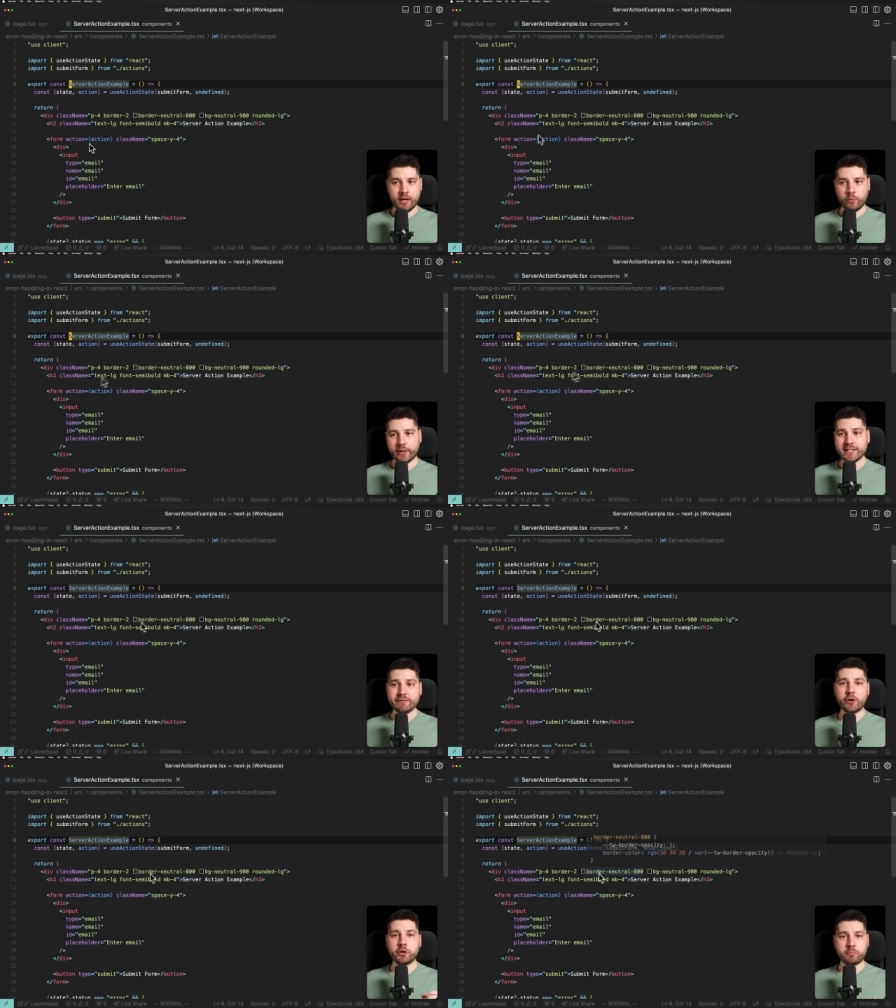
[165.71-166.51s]
What is
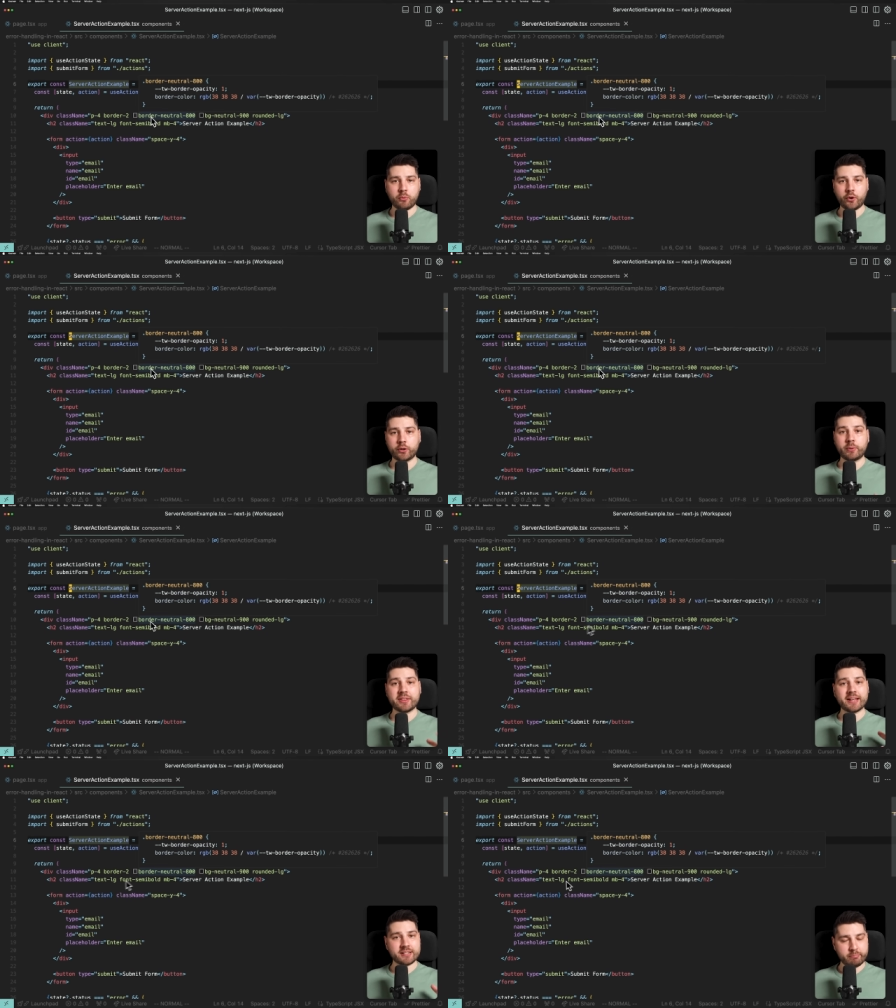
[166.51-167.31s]
very important
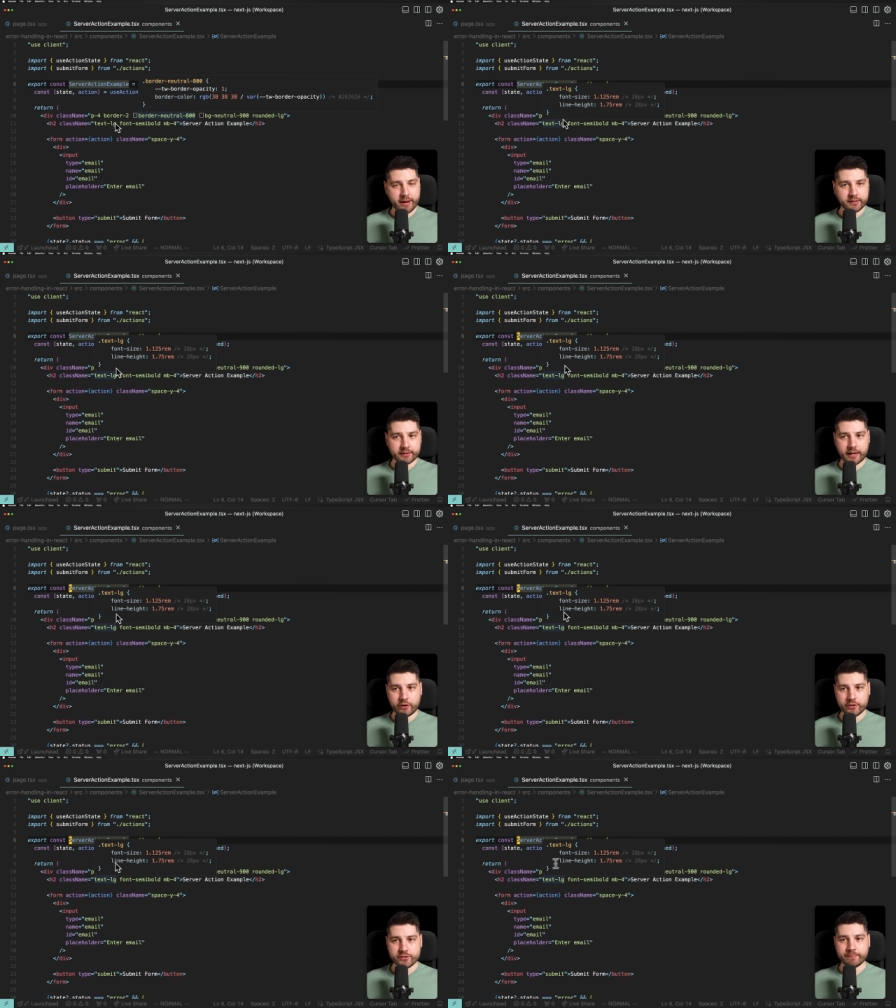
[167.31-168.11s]
with expected
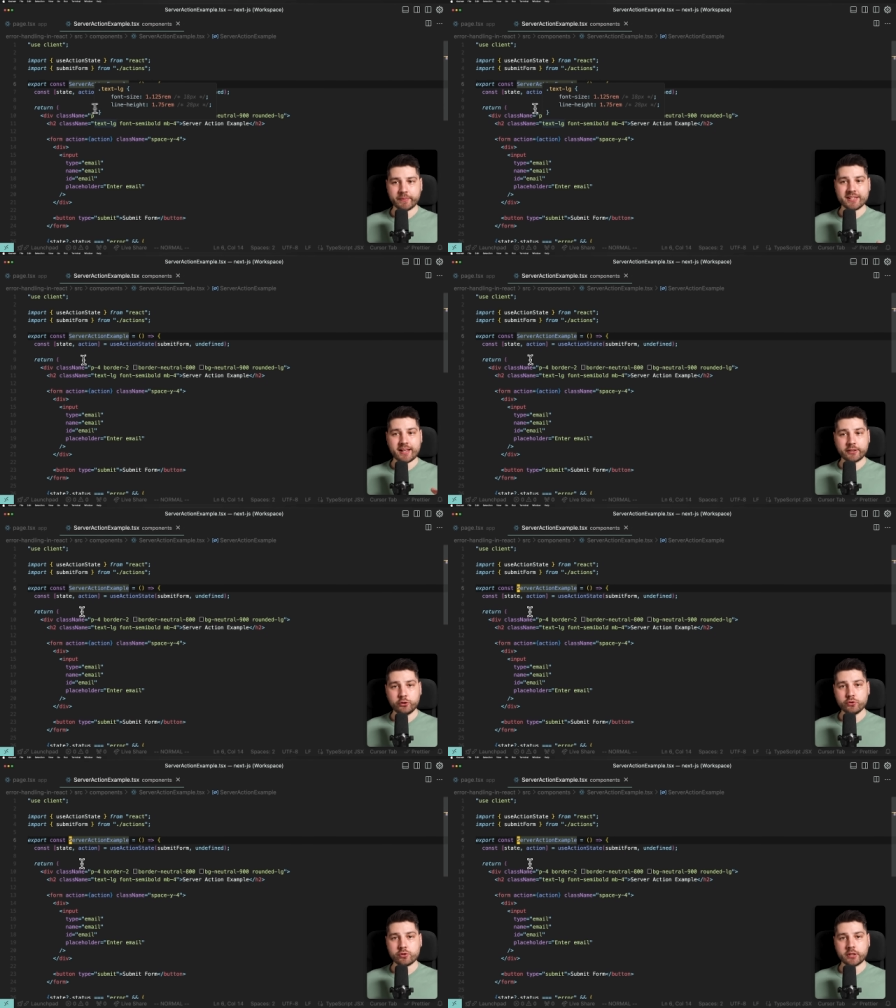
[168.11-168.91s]
errors is that
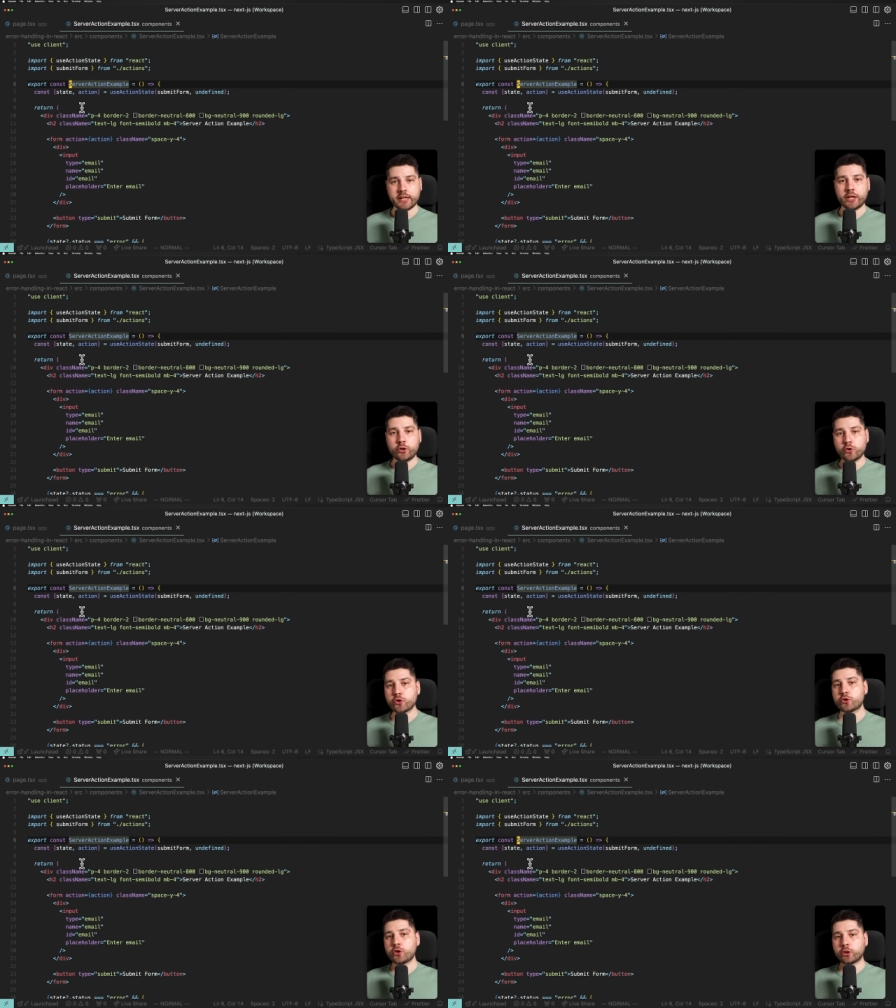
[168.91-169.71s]
usually you
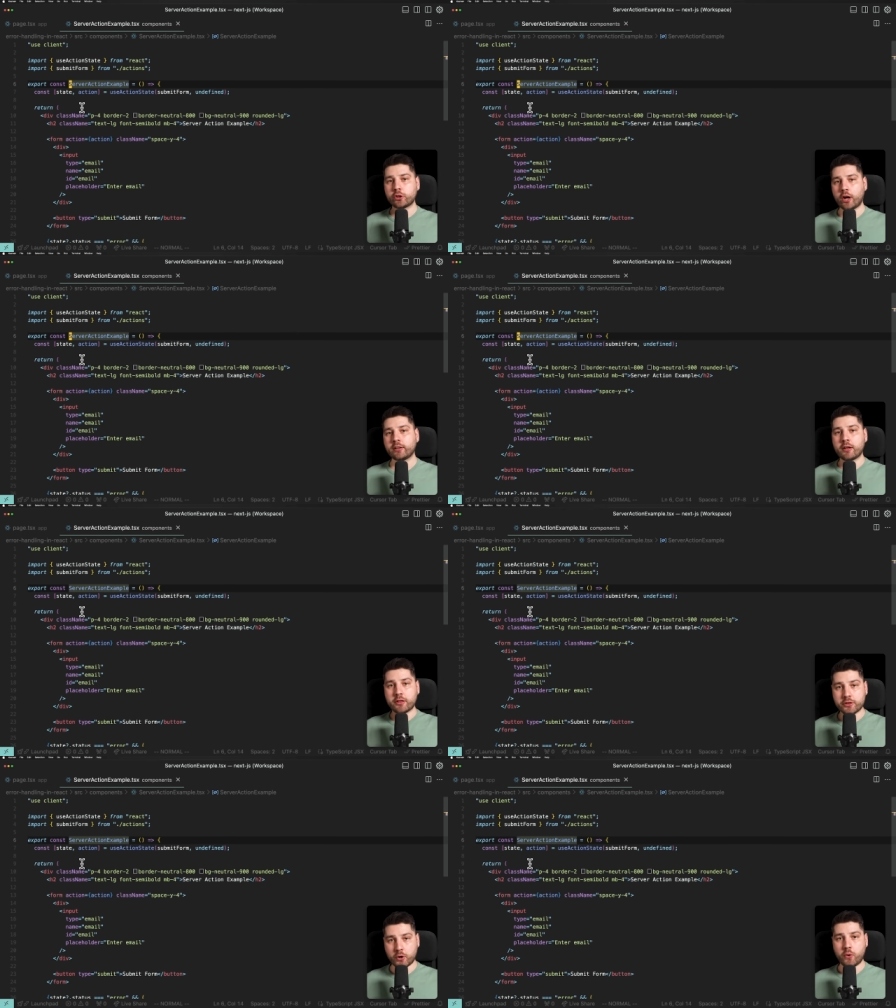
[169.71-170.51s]
should not
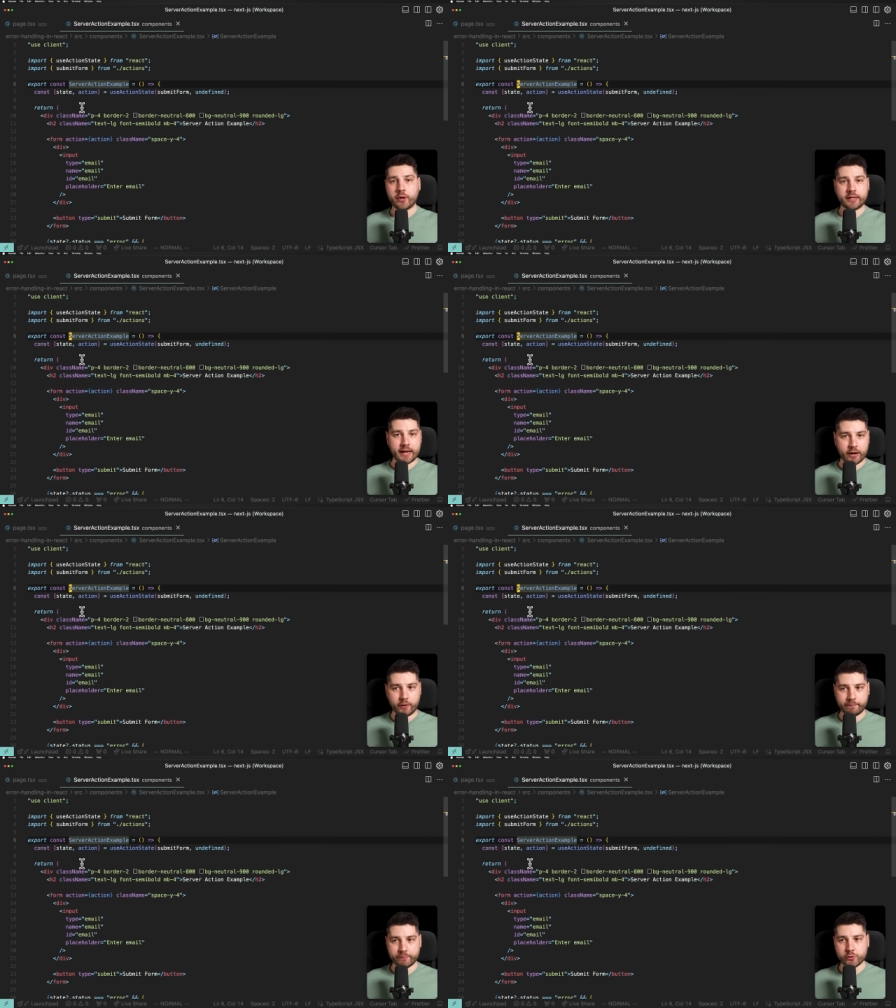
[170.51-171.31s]
throw an
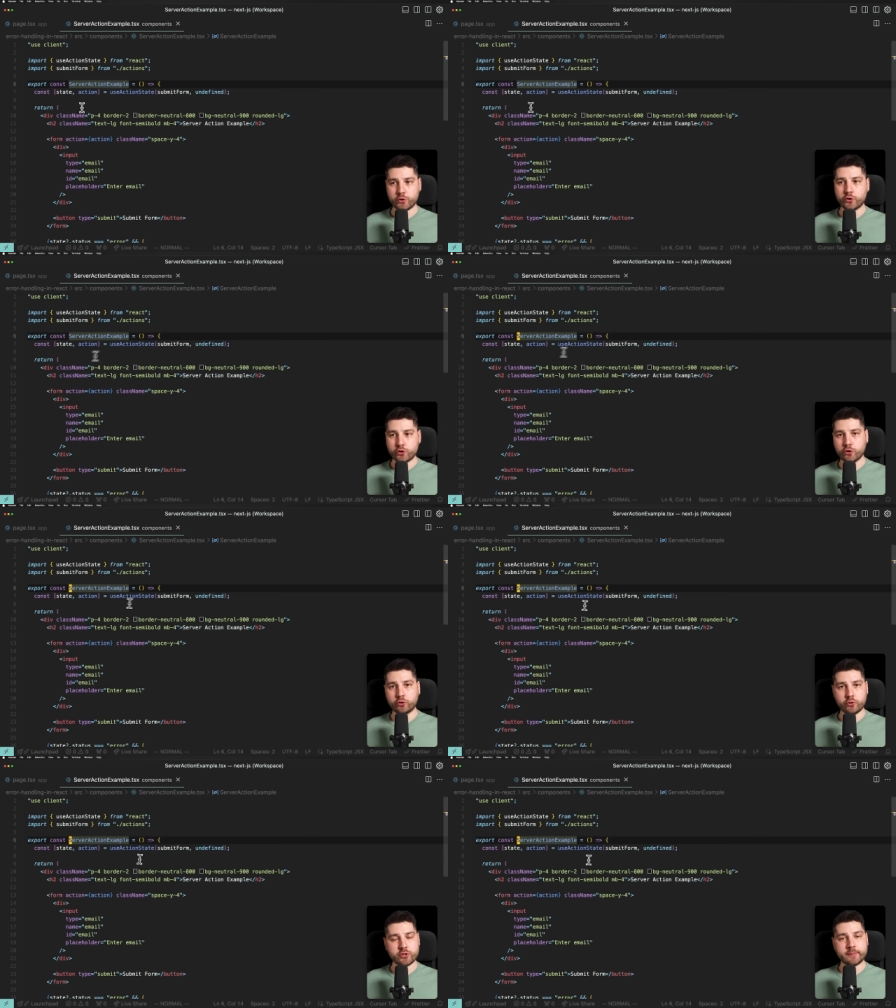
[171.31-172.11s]
error. So you shouldn't
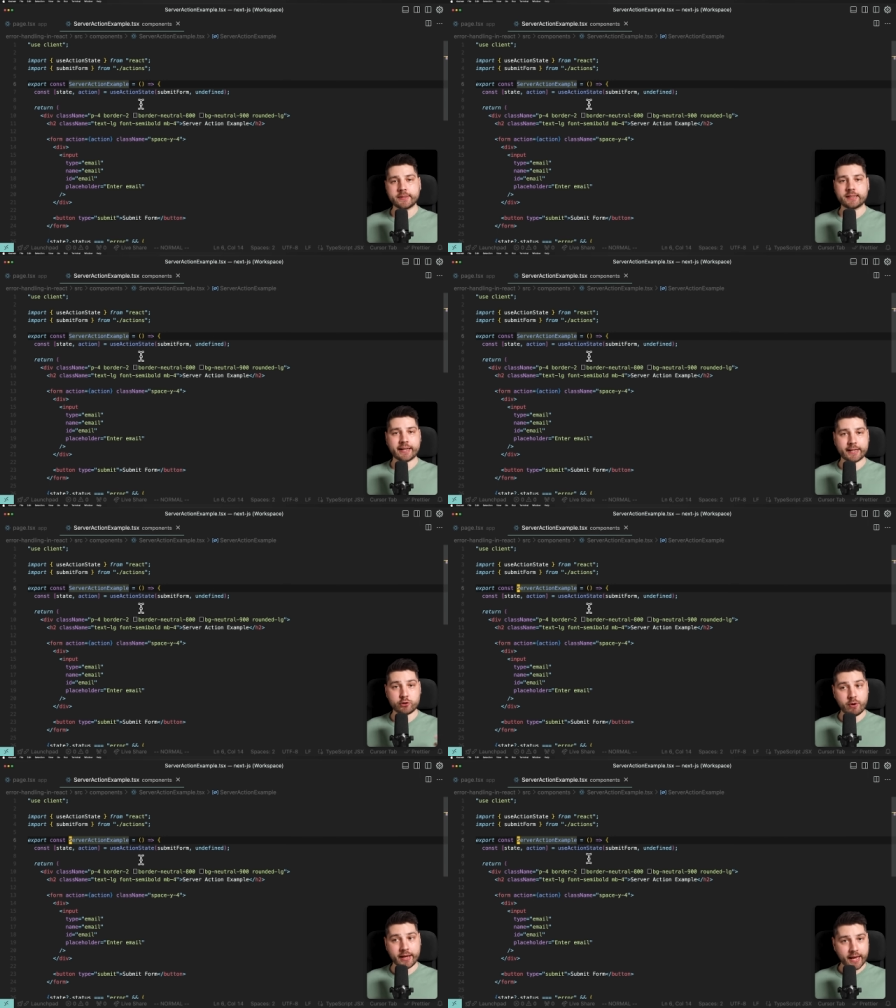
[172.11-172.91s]
do something like a
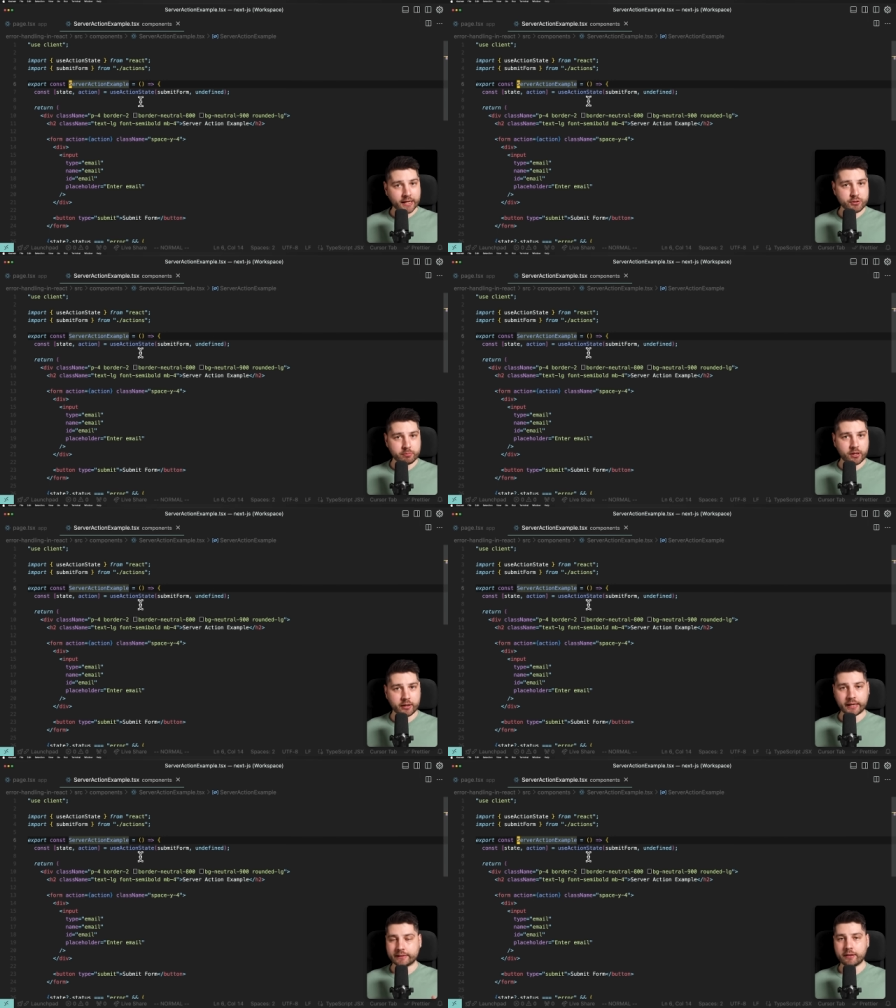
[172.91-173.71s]
try catch
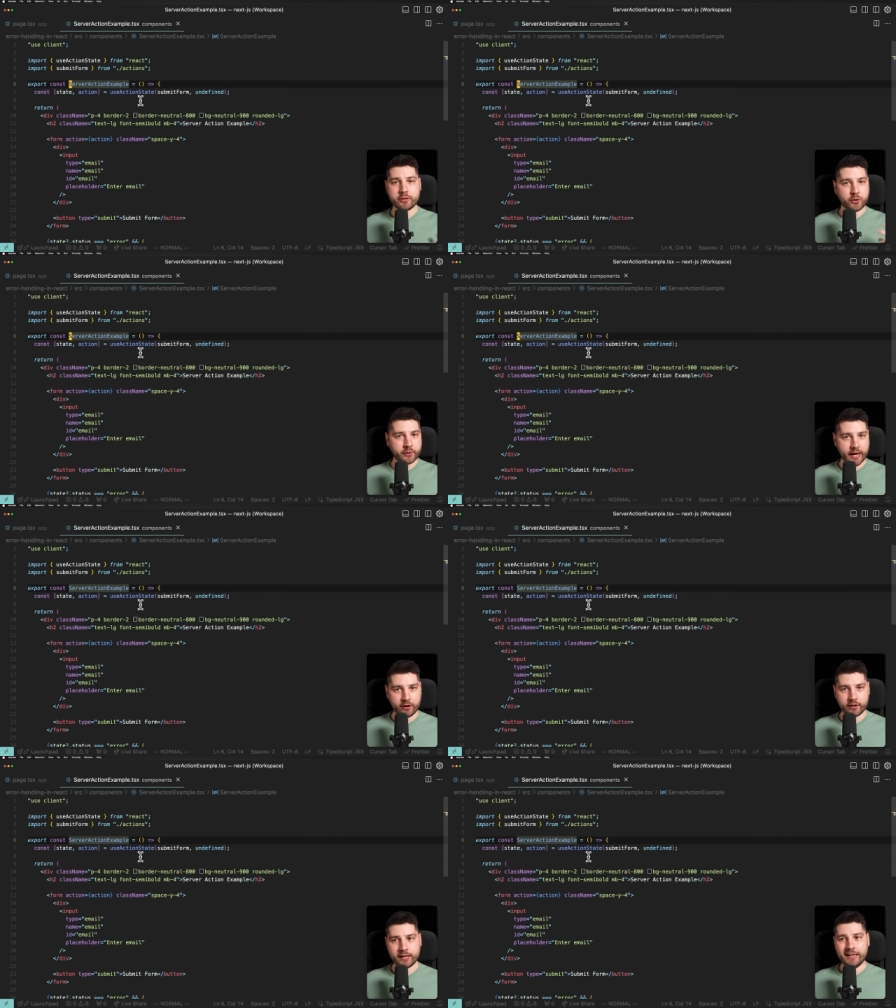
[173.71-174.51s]
block and then throw an error.